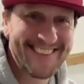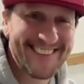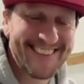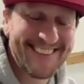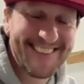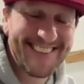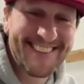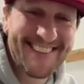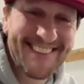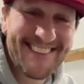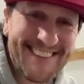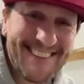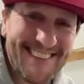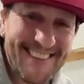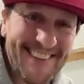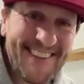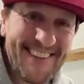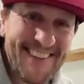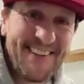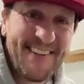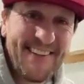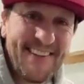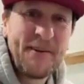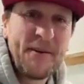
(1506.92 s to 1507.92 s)

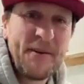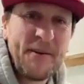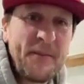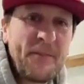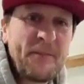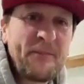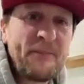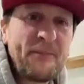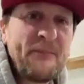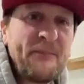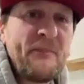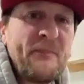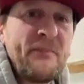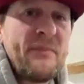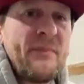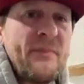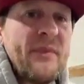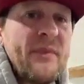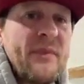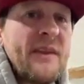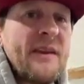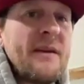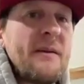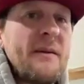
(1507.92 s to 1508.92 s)

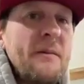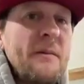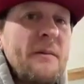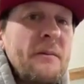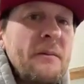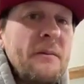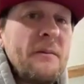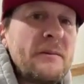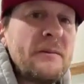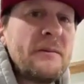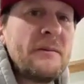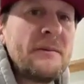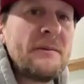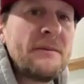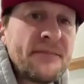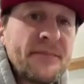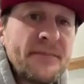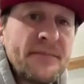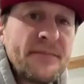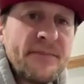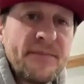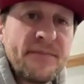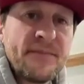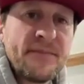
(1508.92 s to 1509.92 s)

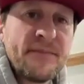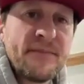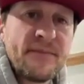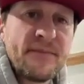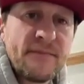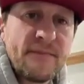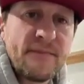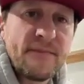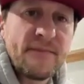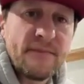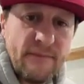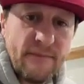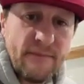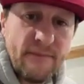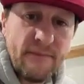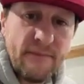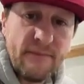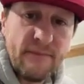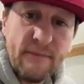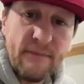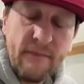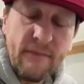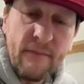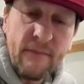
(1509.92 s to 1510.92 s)

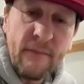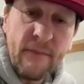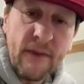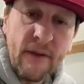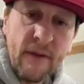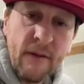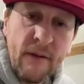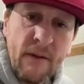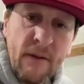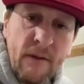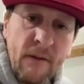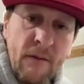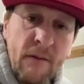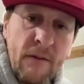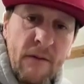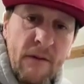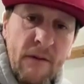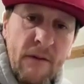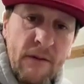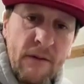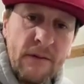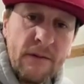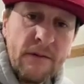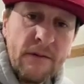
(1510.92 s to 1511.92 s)

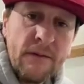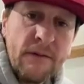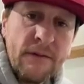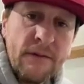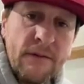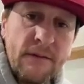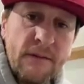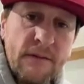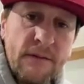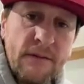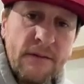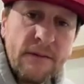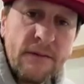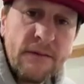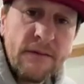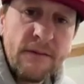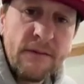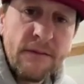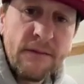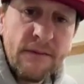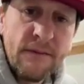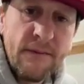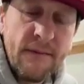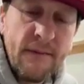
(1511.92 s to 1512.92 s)

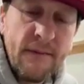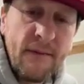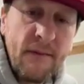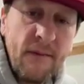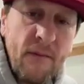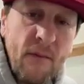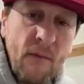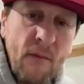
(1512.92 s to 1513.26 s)
[no speech]